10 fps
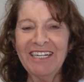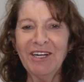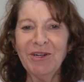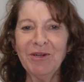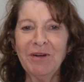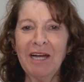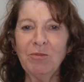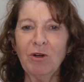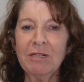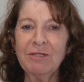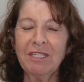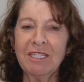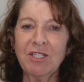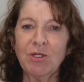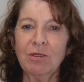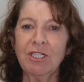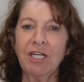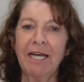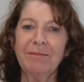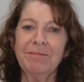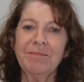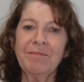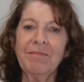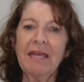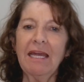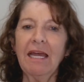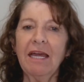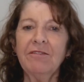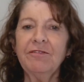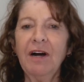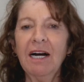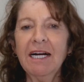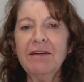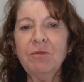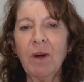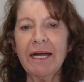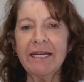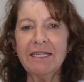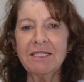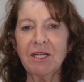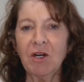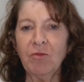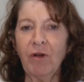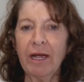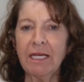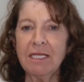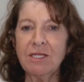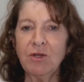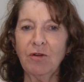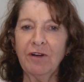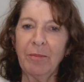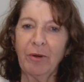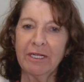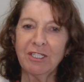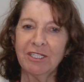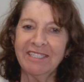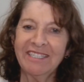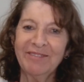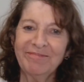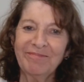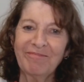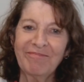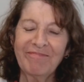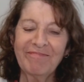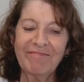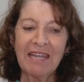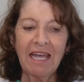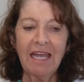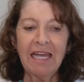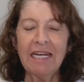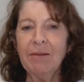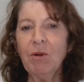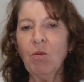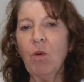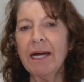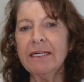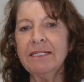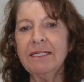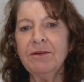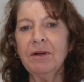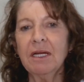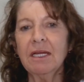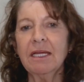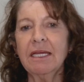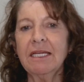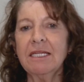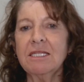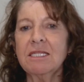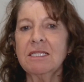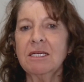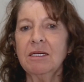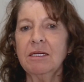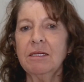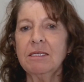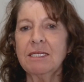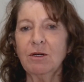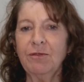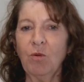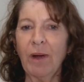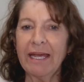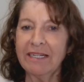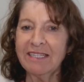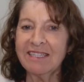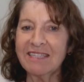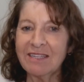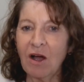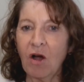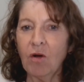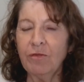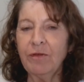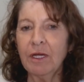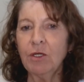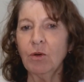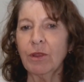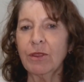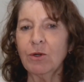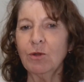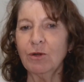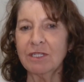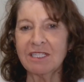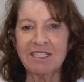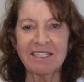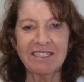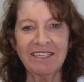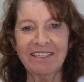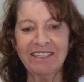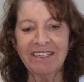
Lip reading: Hello and welcome to this short chat. Five ways to help raise your vibration. Number one is self-awareness of your thoughts.